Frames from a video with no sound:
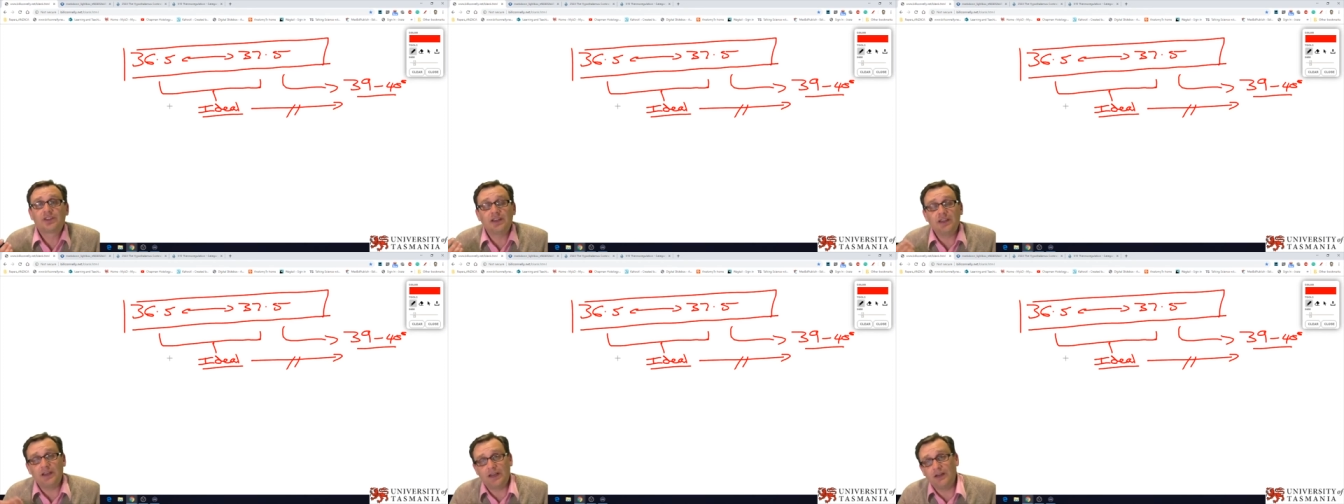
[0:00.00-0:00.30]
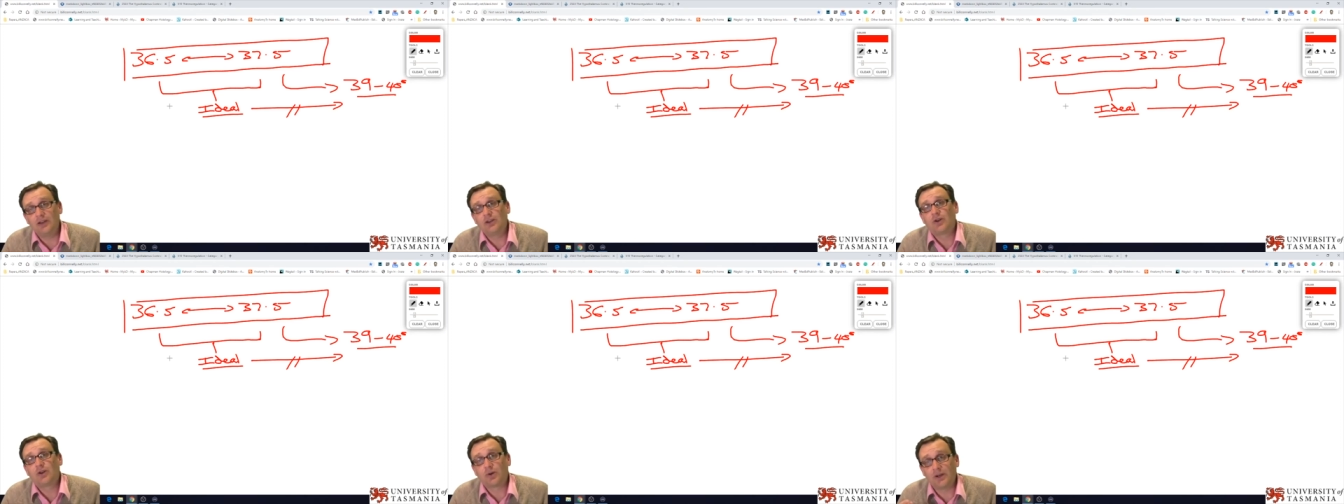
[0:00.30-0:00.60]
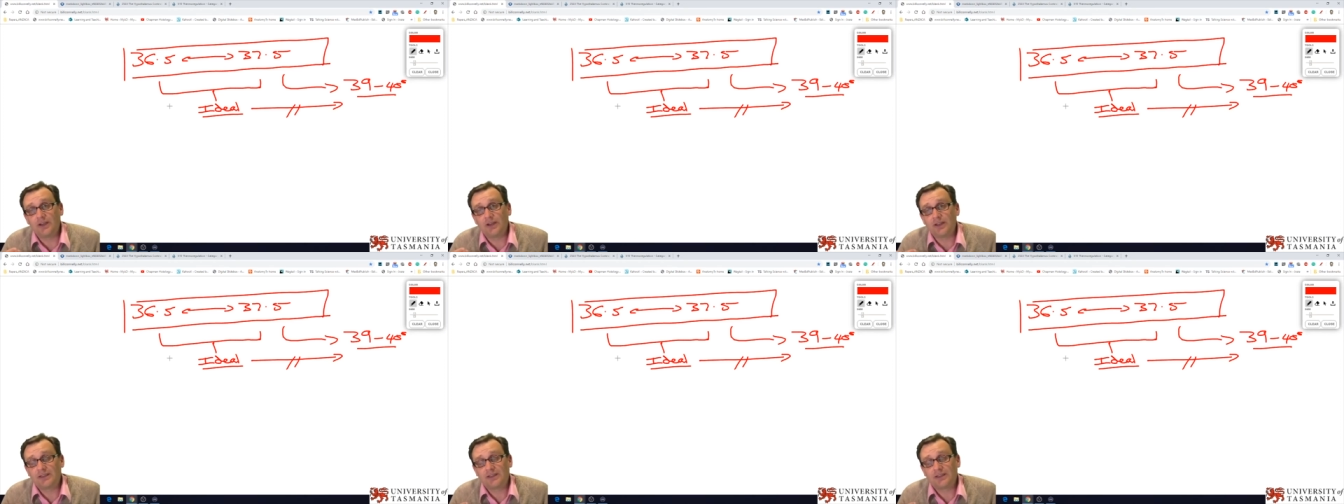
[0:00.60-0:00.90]
we'll see an
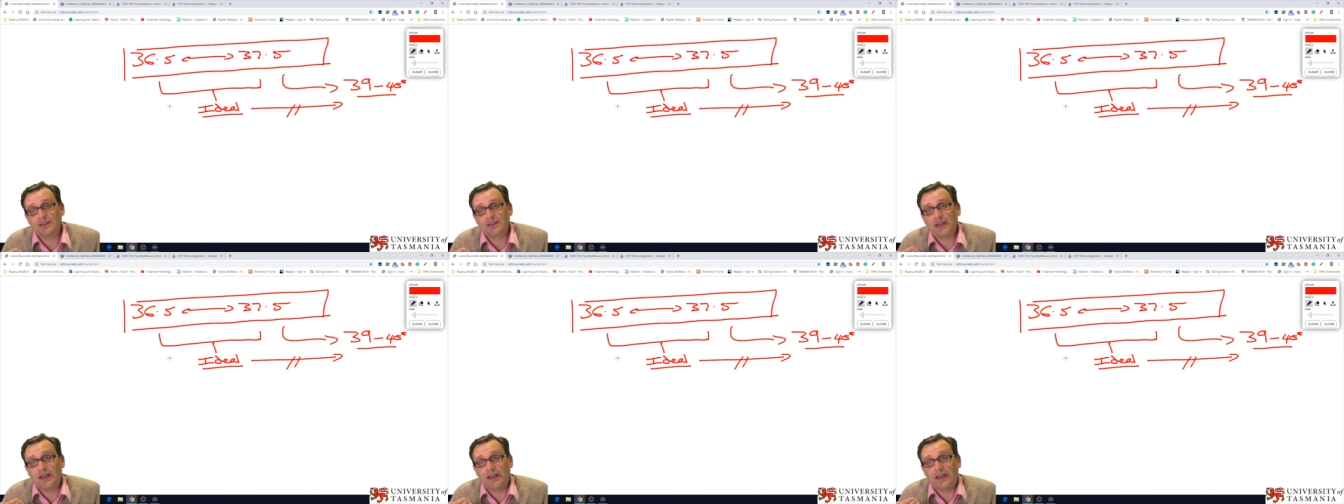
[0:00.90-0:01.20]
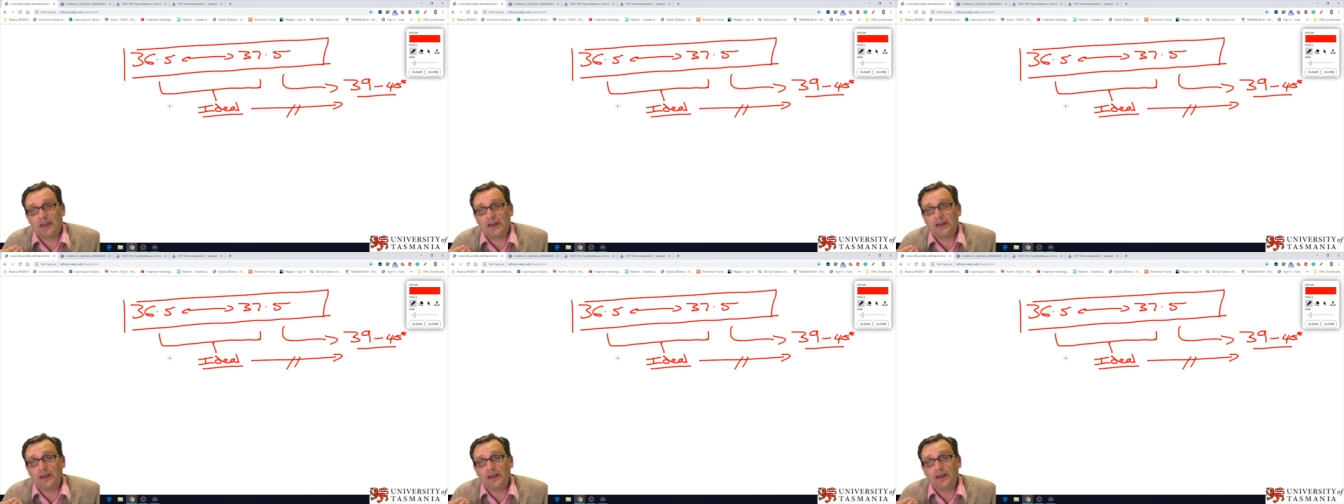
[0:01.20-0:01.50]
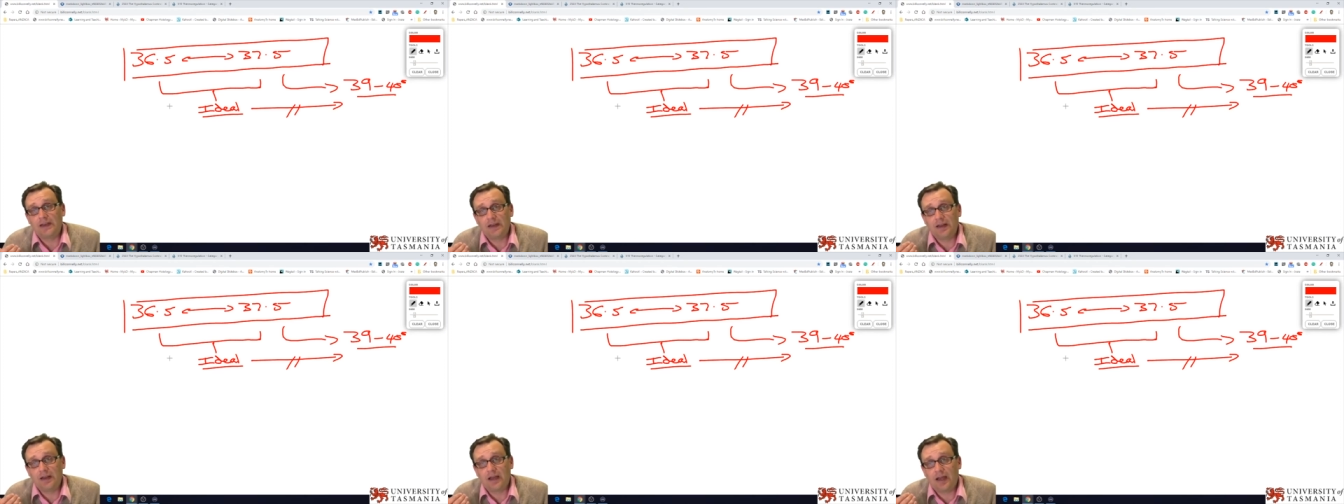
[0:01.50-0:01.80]
increase
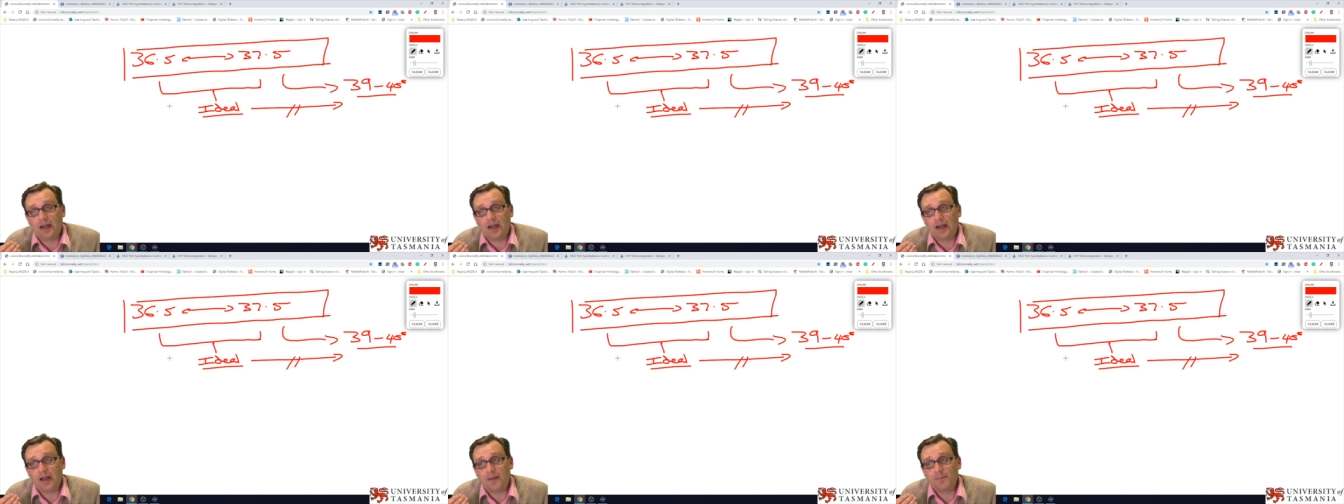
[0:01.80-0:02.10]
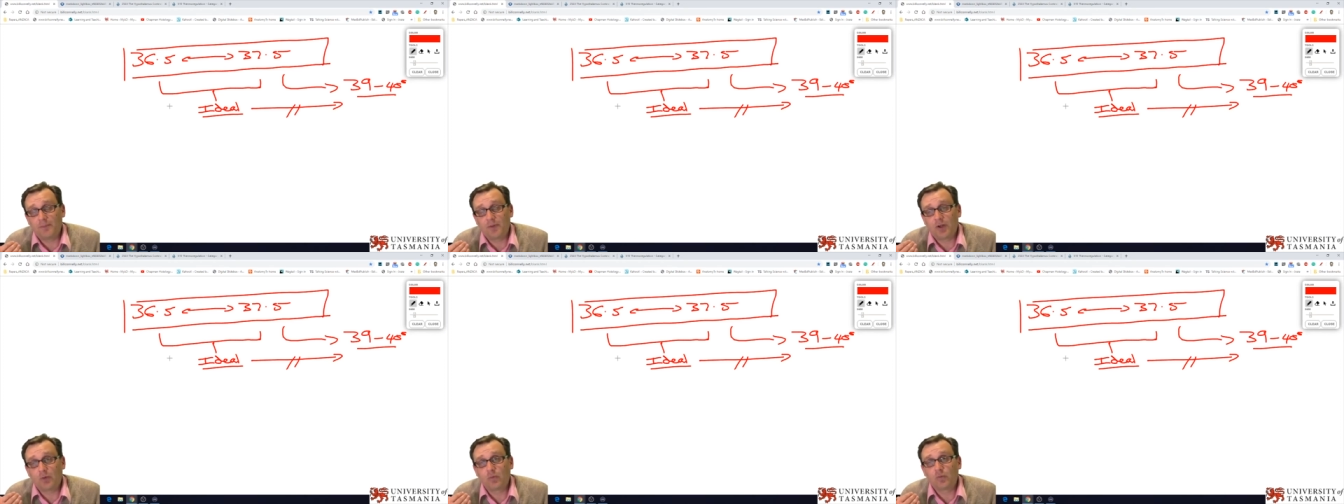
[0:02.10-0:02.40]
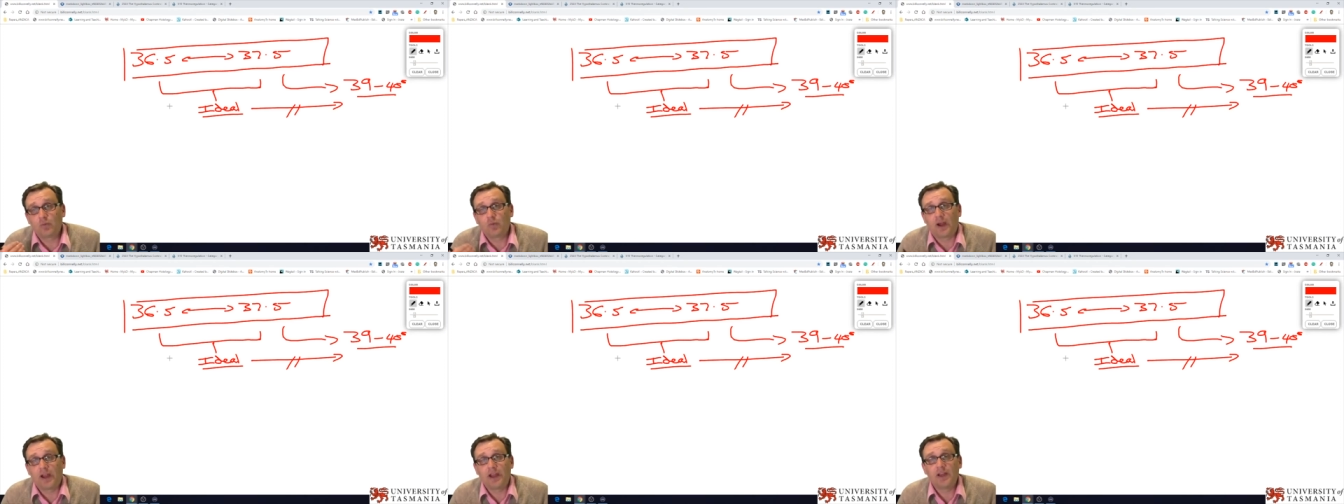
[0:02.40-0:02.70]
in um,